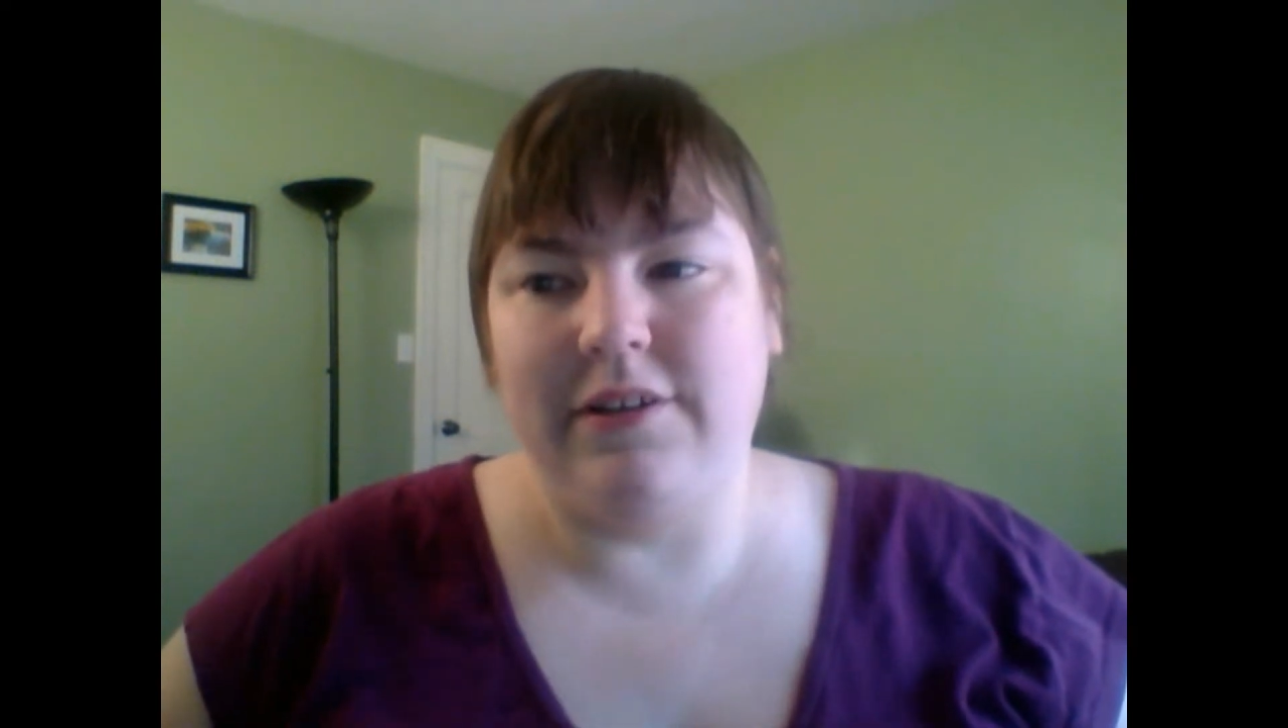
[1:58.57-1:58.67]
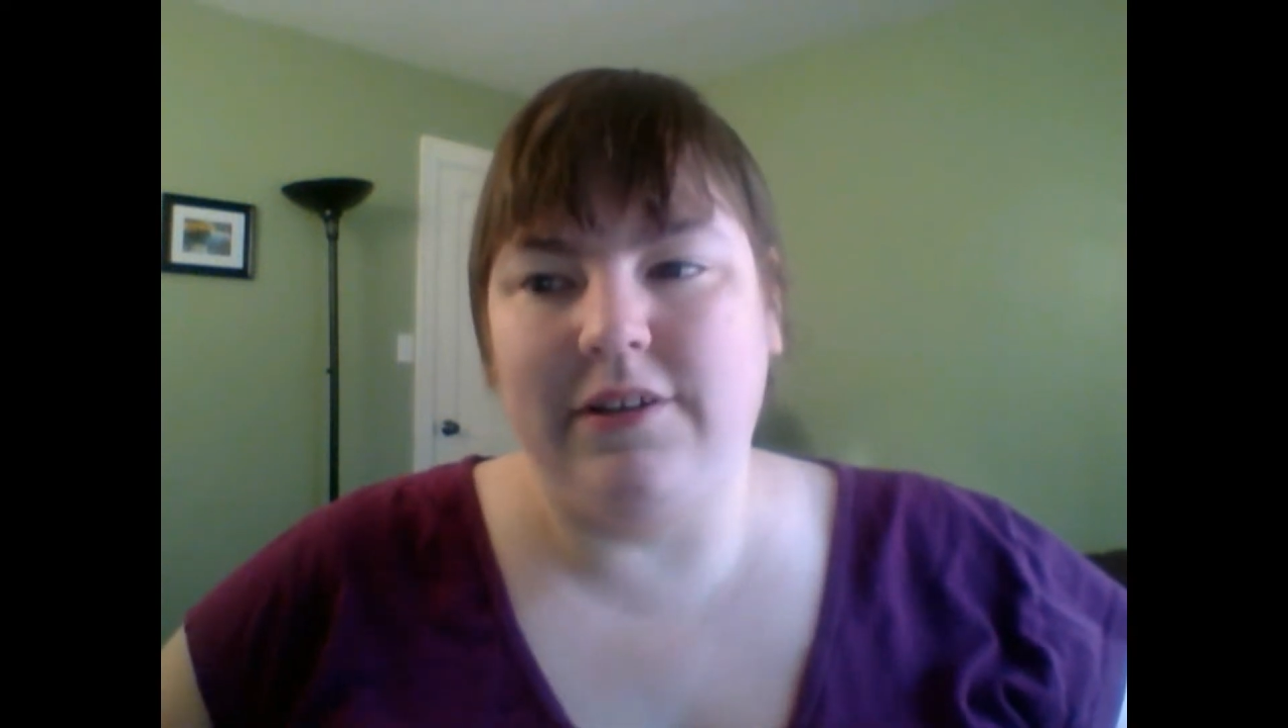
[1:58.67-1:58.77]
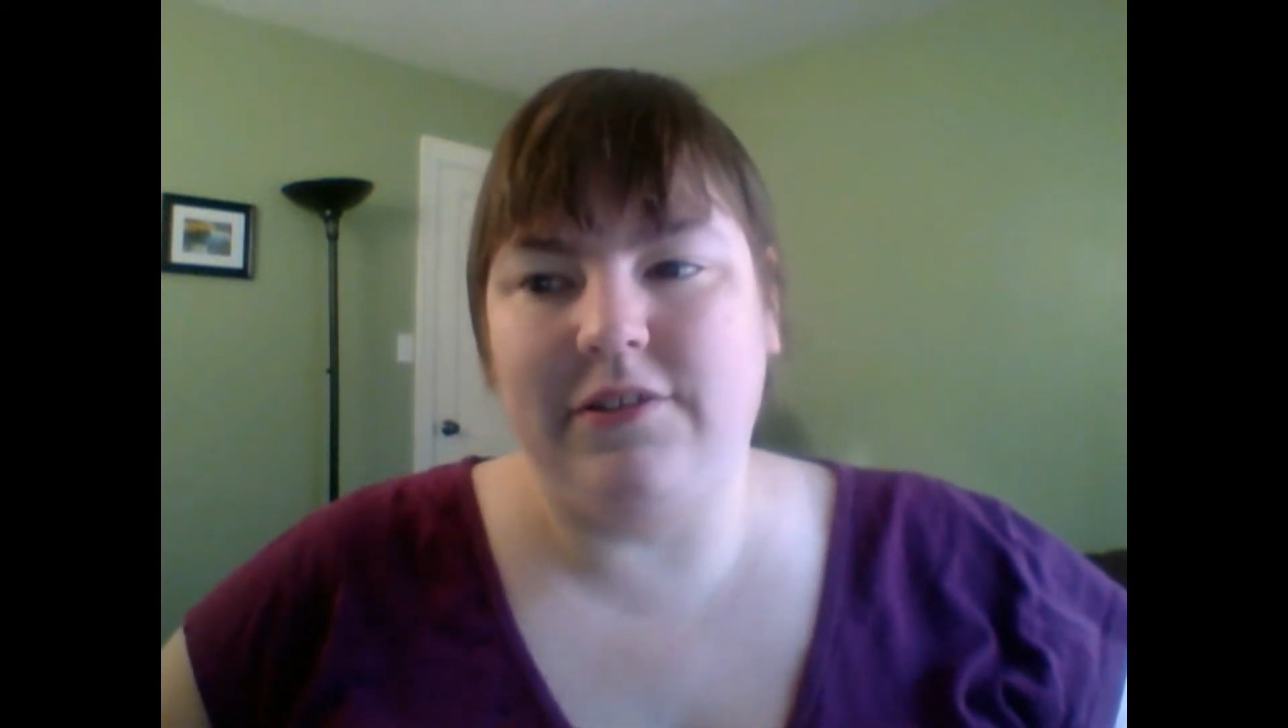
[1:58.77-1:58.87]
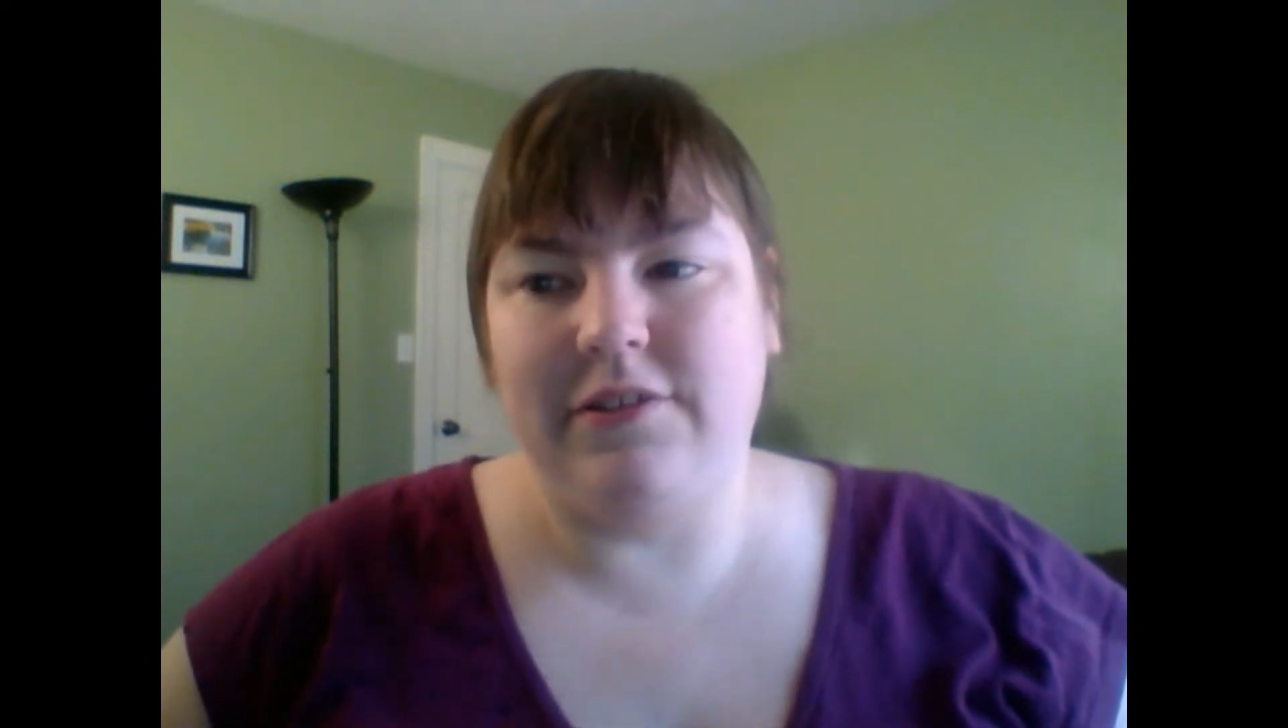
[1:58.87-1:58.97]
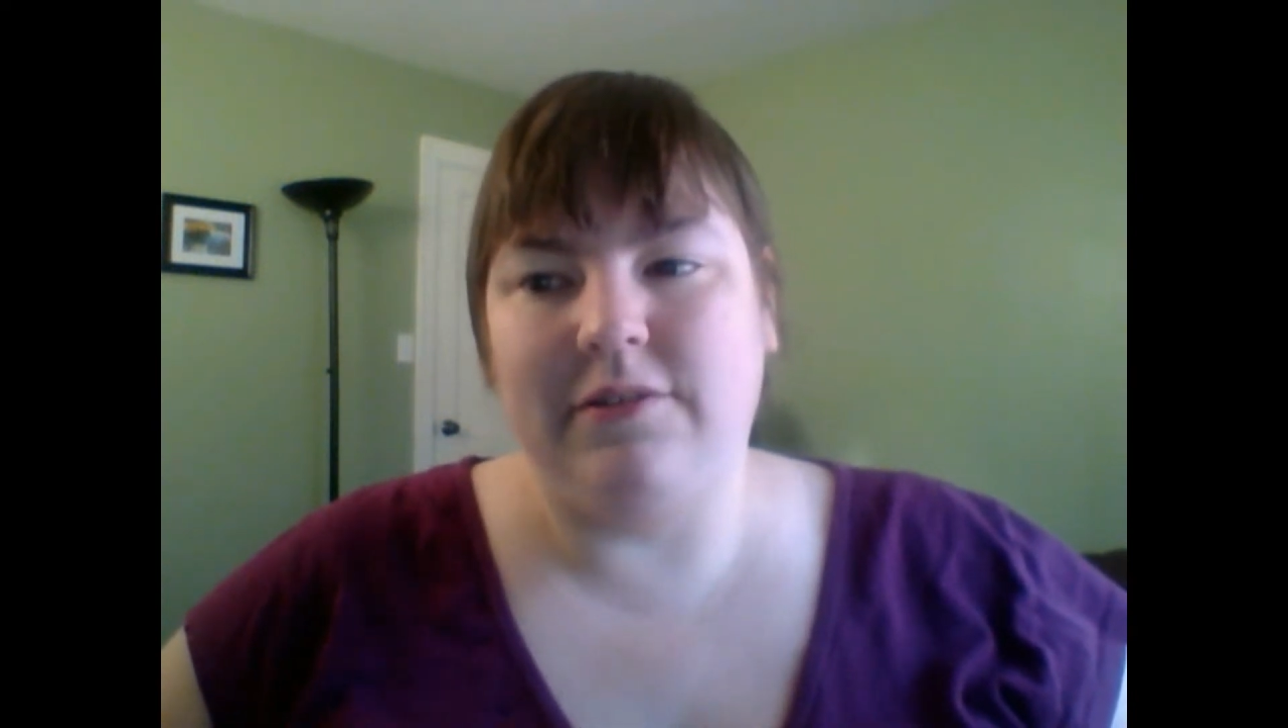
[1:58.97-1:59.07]

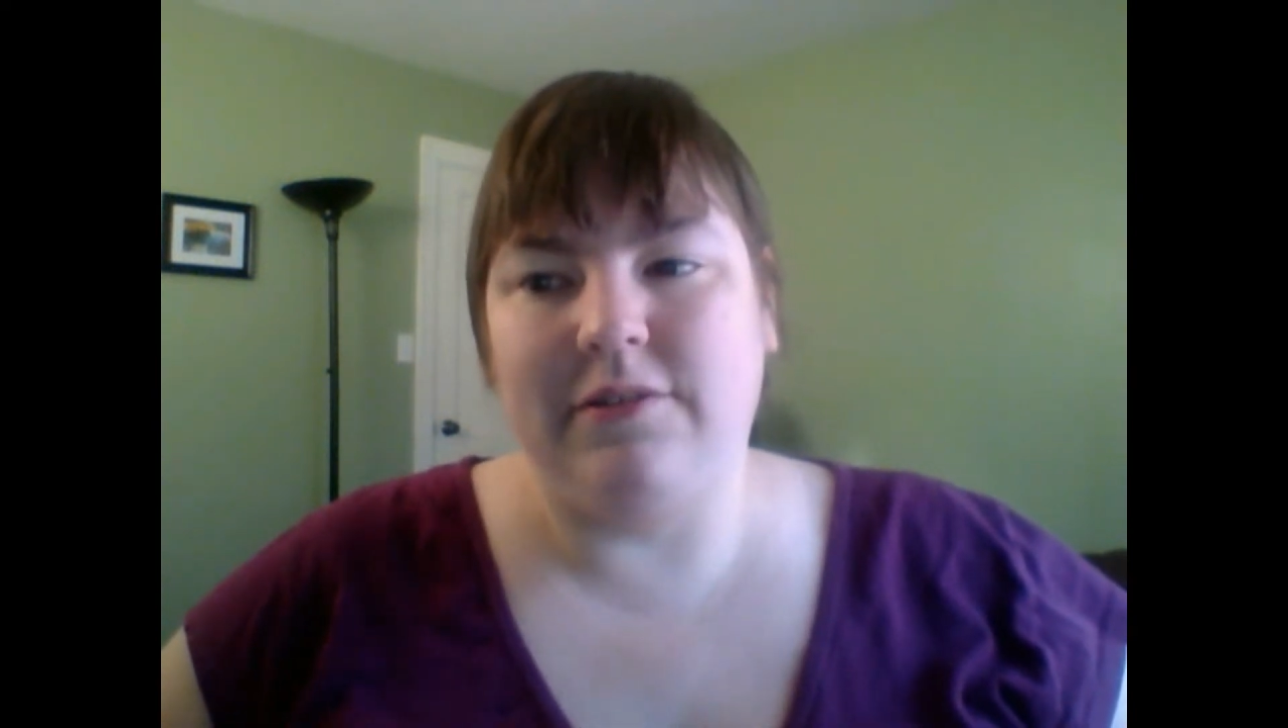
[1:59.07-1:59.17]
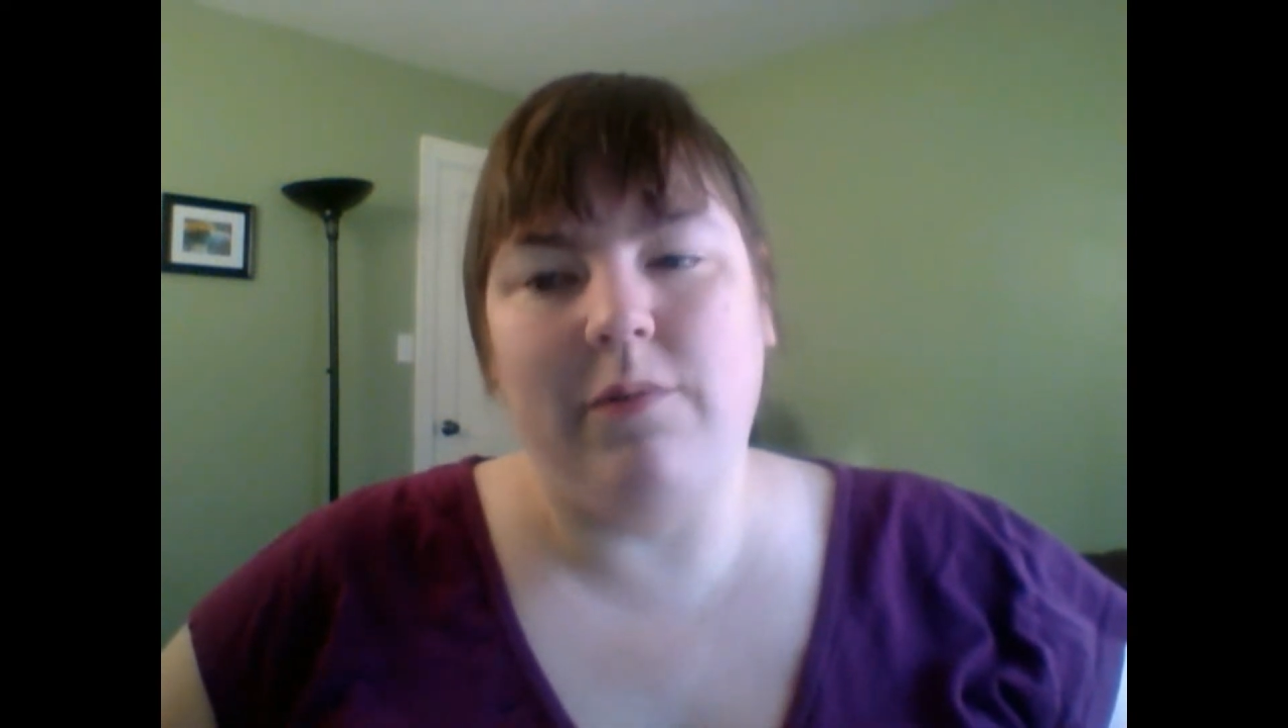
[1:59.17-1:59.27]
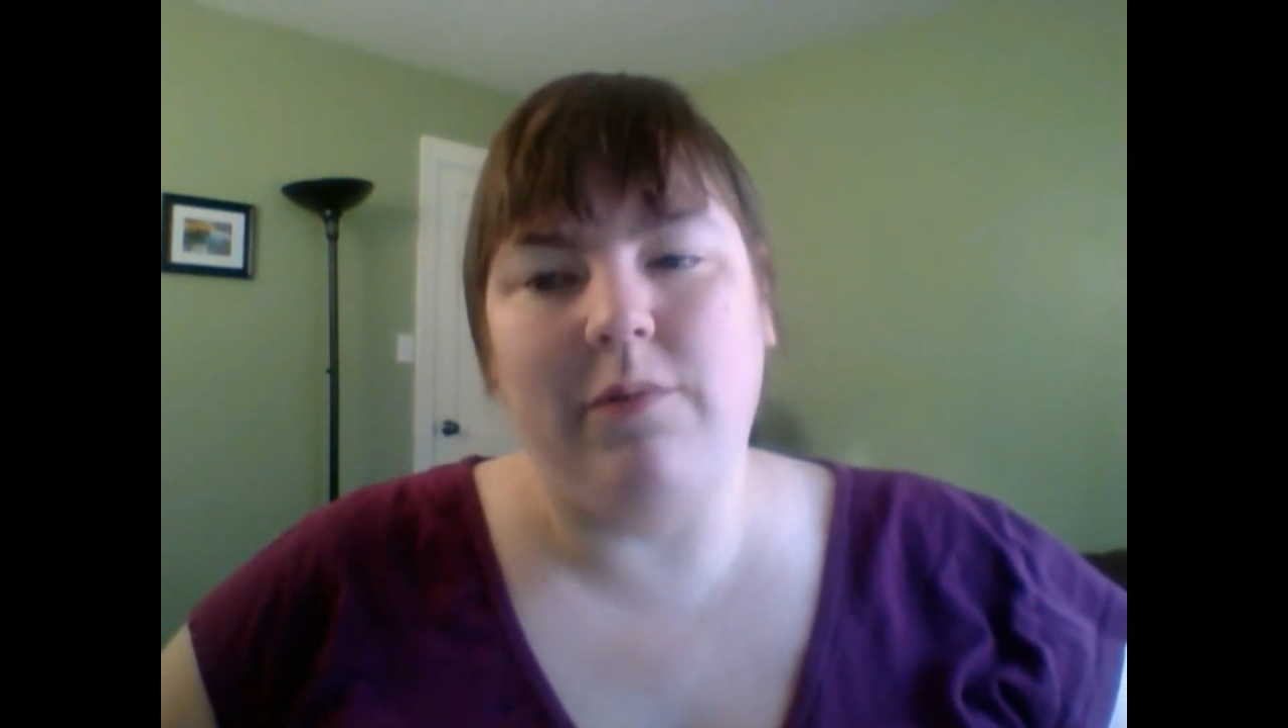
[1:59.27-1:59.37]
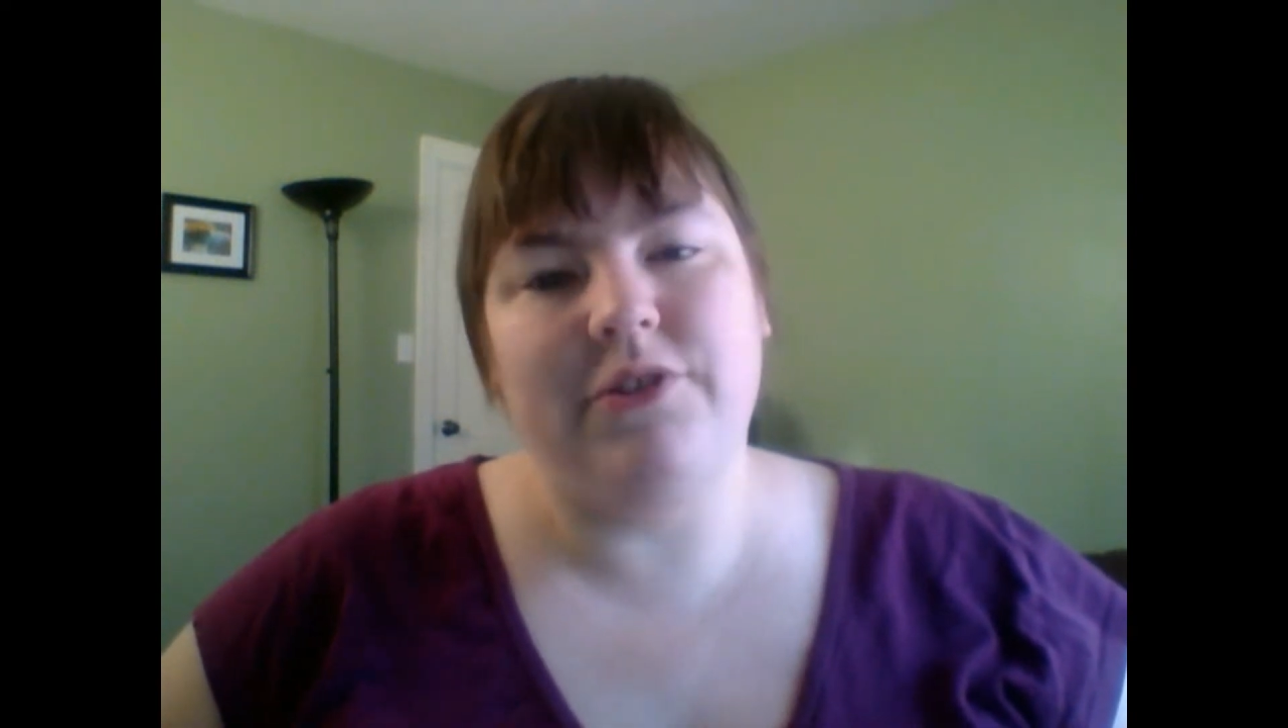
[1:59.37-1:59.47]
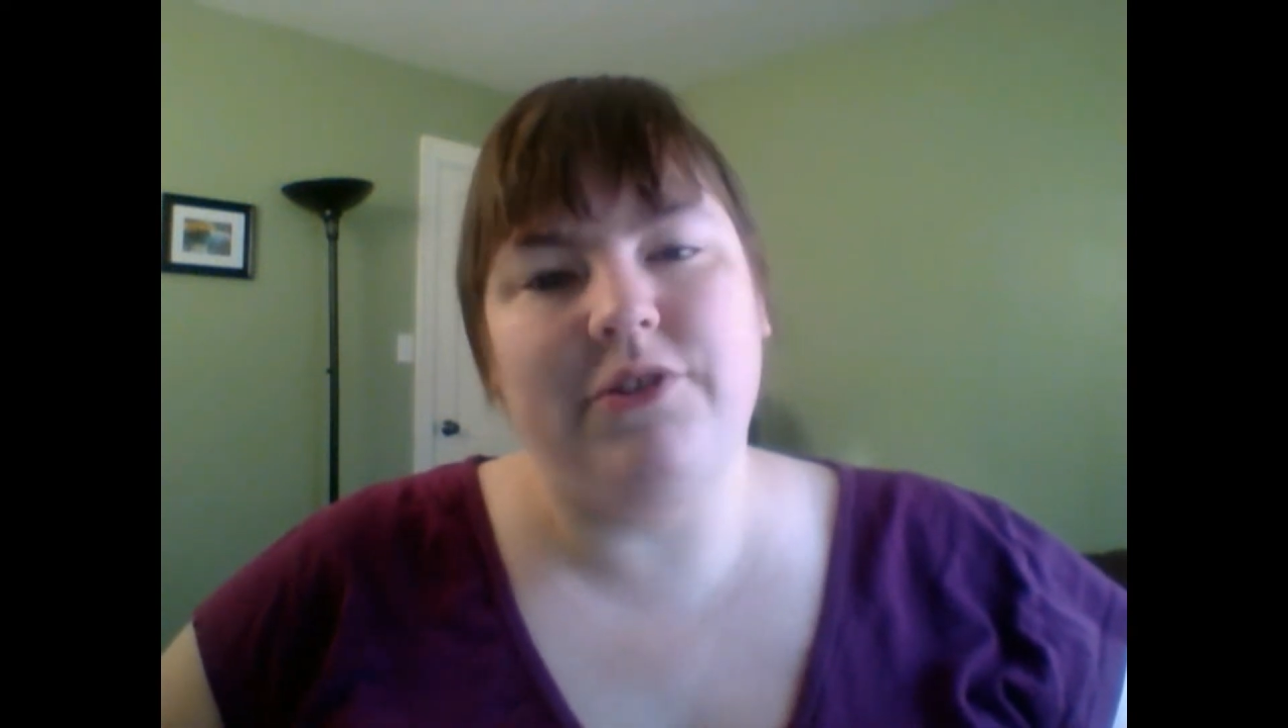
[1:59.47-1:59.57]

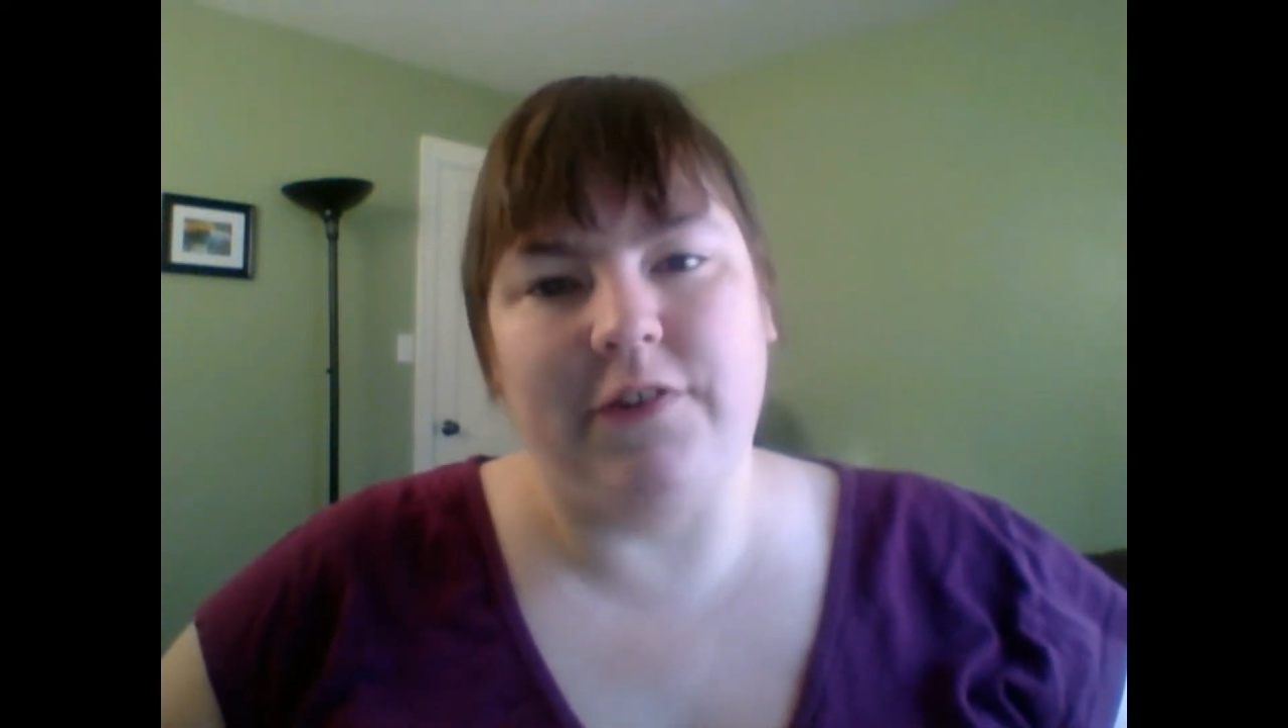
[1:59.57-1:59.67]
was